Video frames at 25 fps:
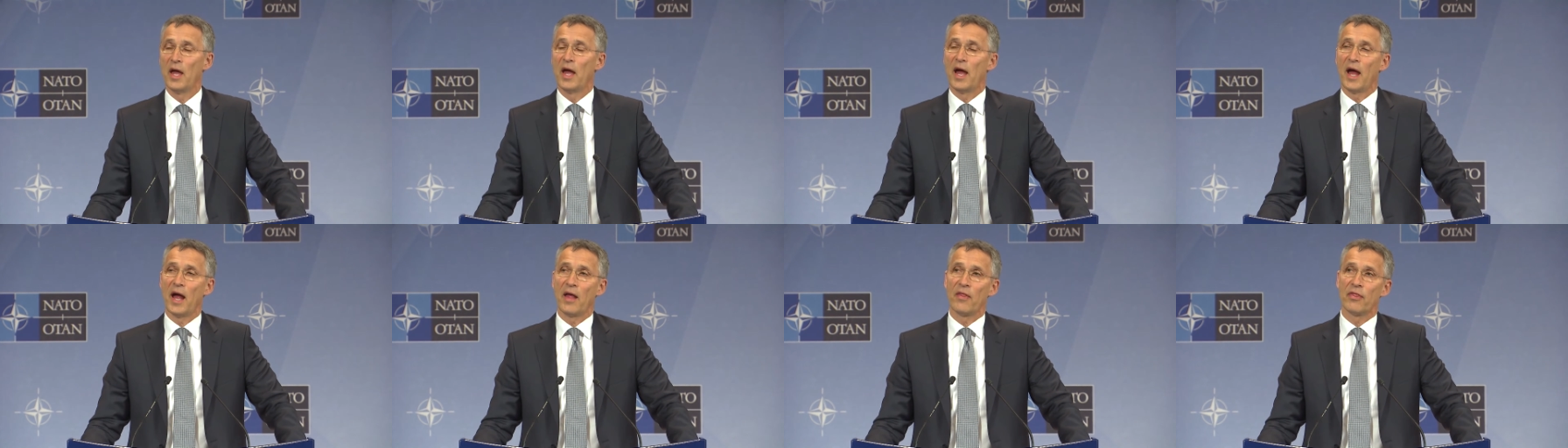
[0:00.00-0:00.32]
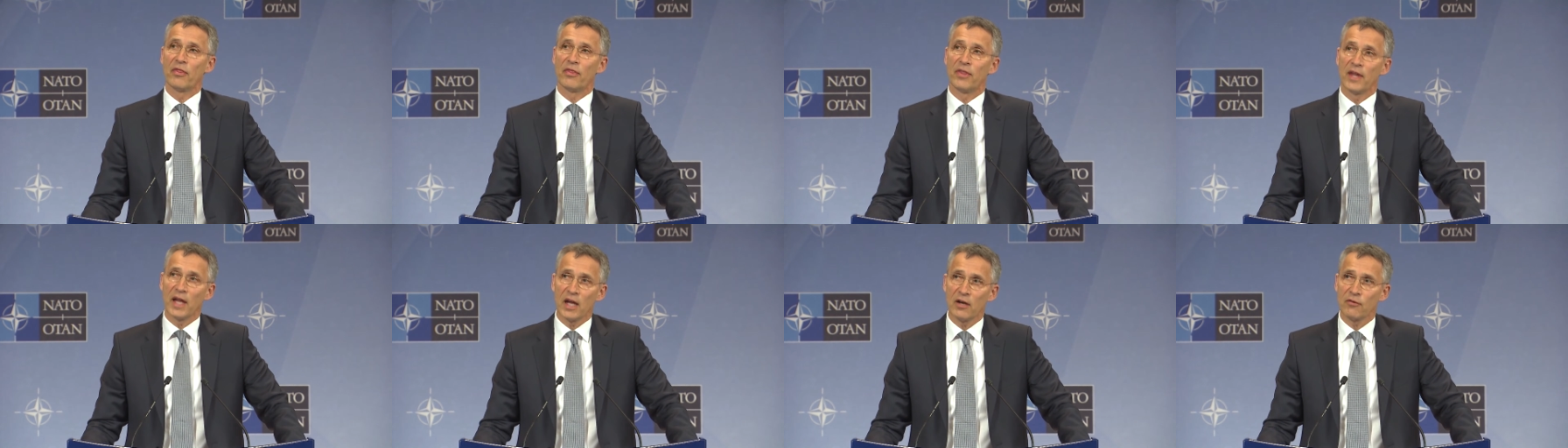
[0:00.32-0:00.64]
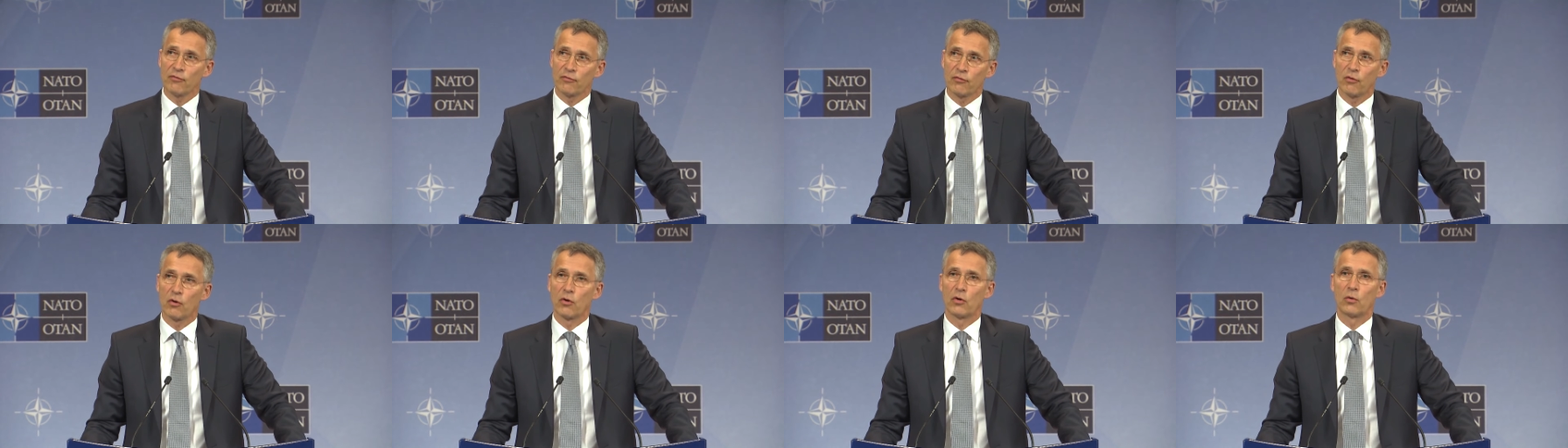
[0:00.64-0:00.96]
and
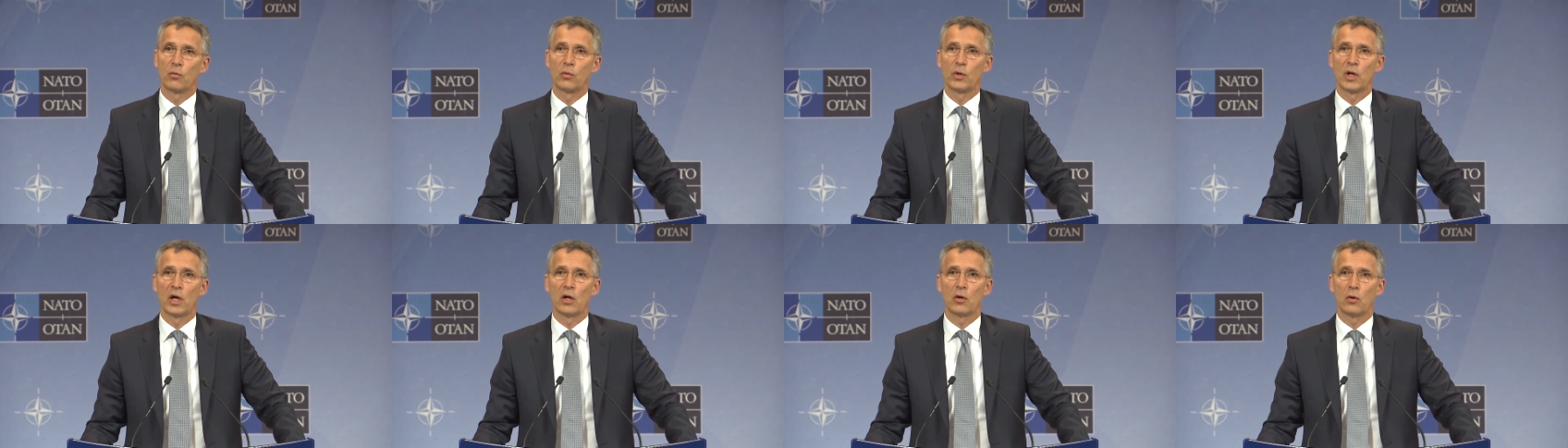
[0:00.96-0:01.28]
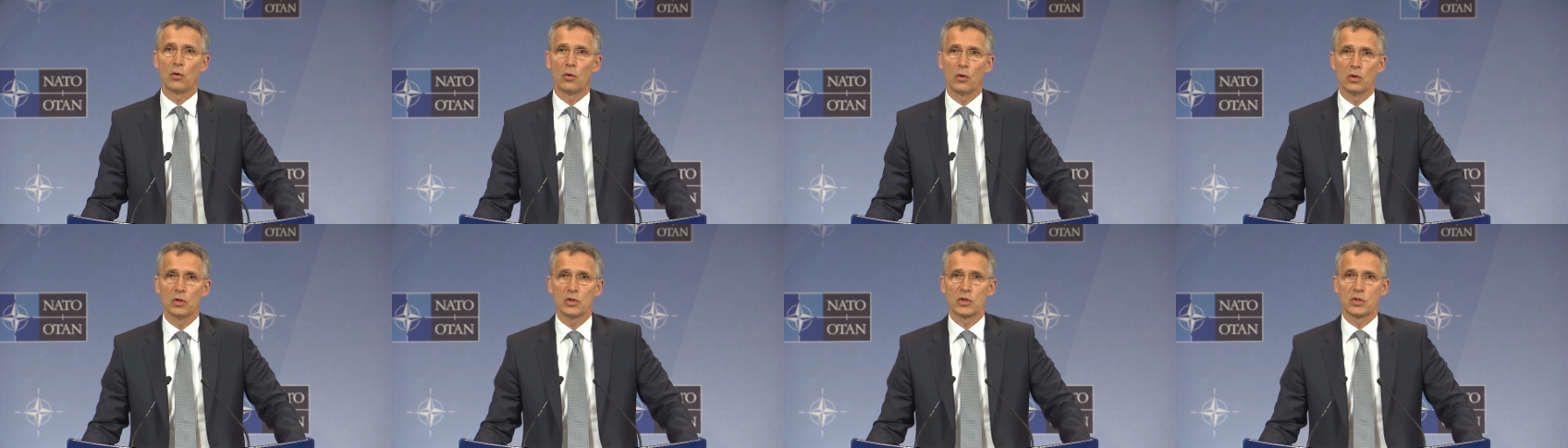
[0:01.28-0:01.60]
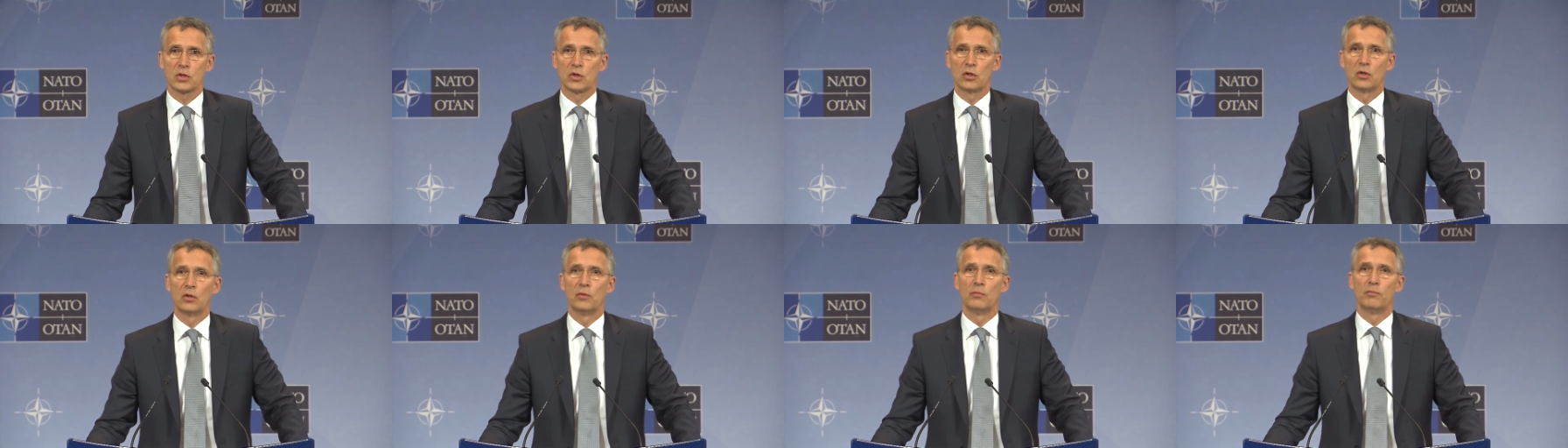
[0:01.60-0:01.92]
therefore, we are
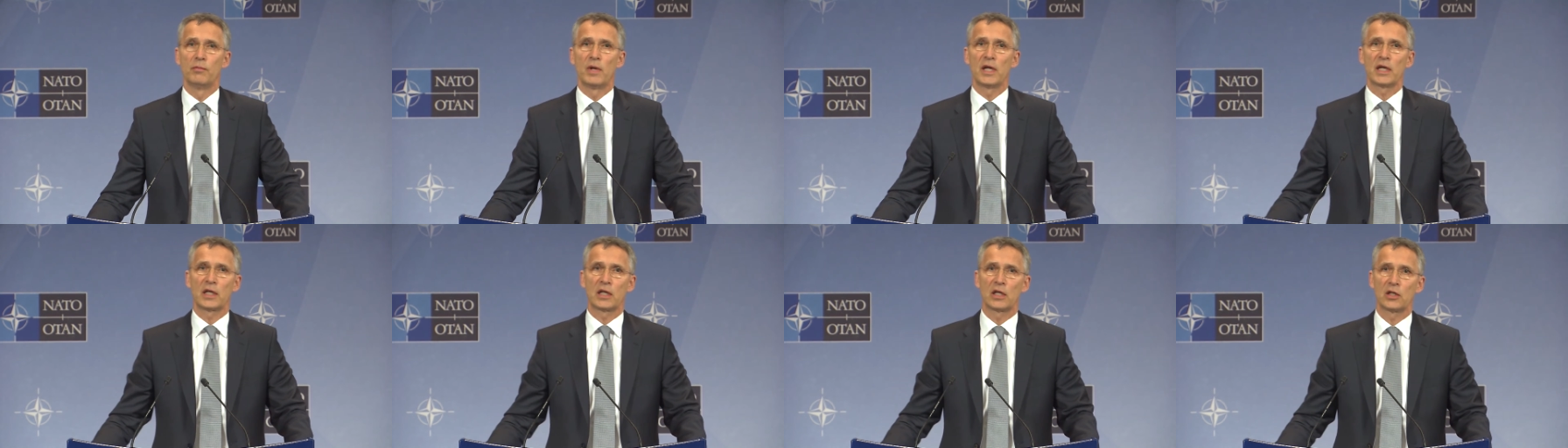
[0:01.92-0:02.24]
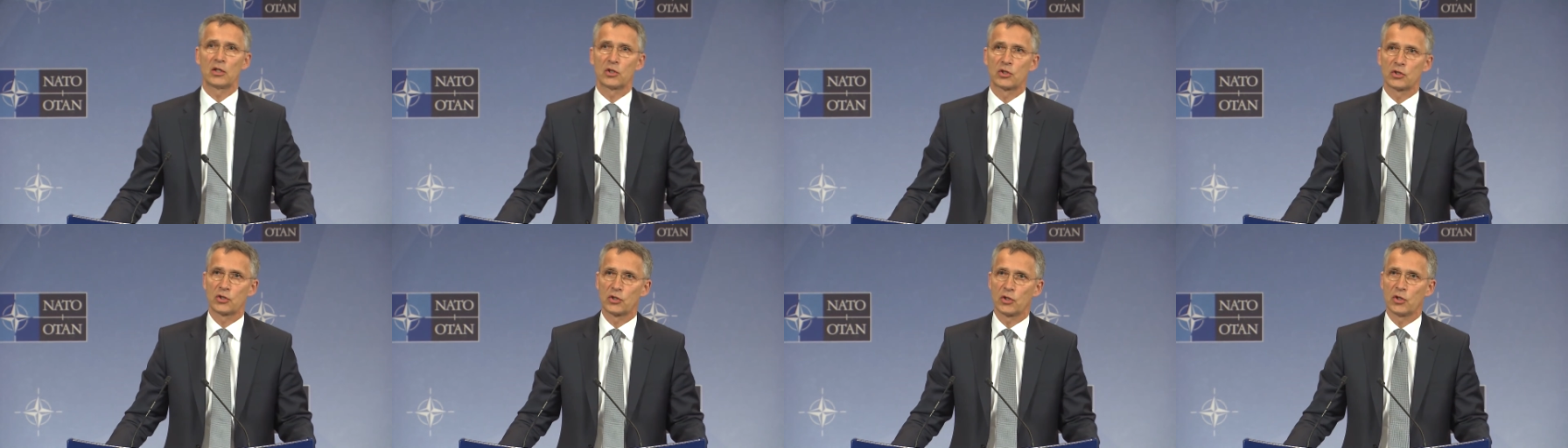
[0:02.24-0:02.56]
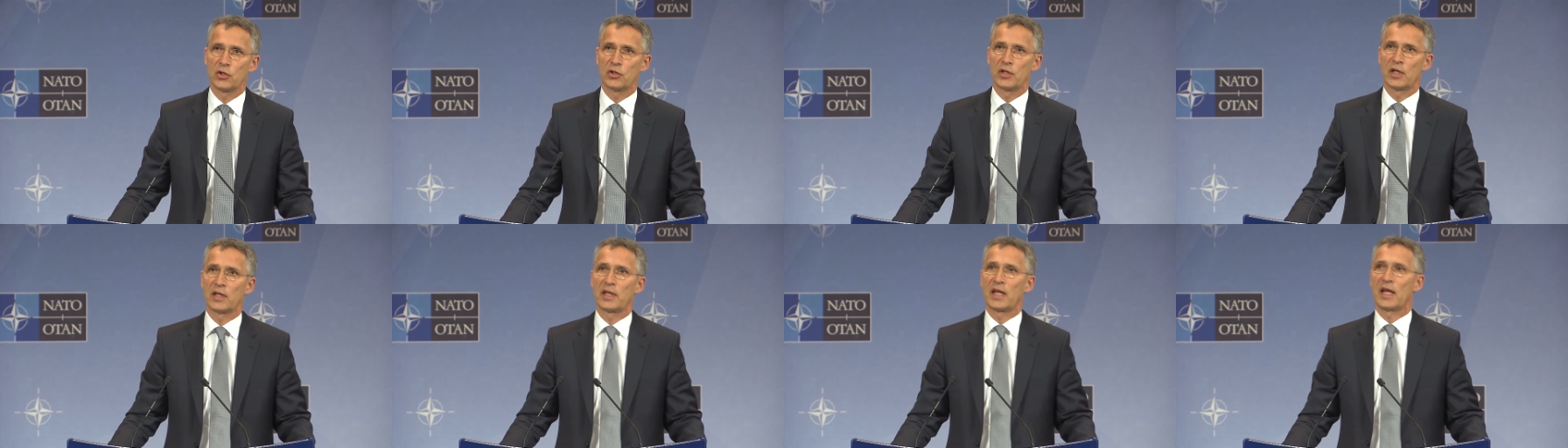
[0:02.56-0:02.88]
also making
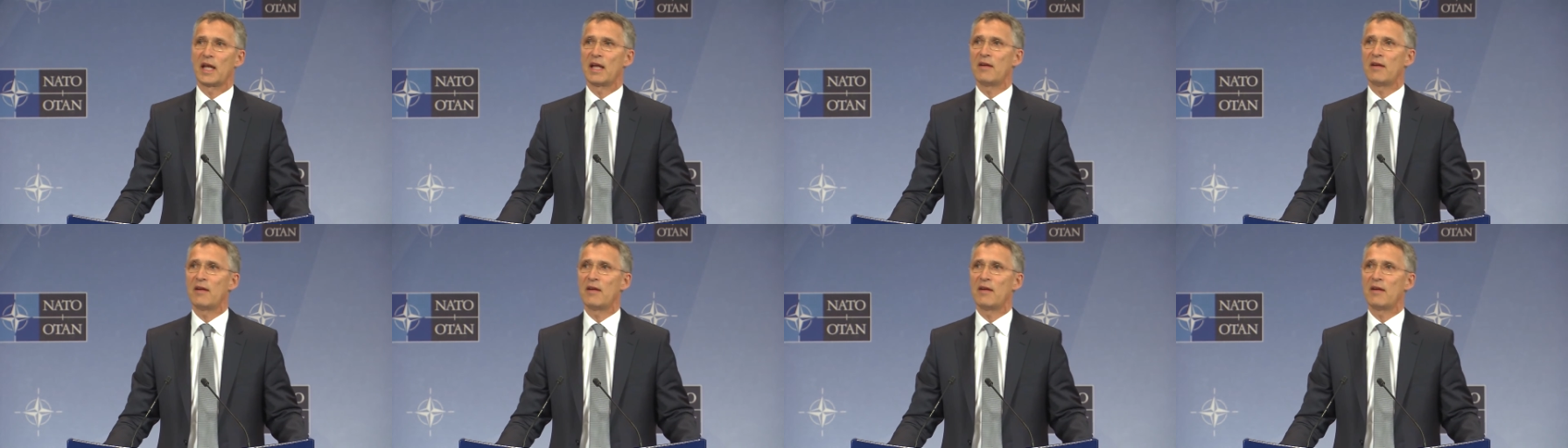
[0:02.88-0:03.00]
sure that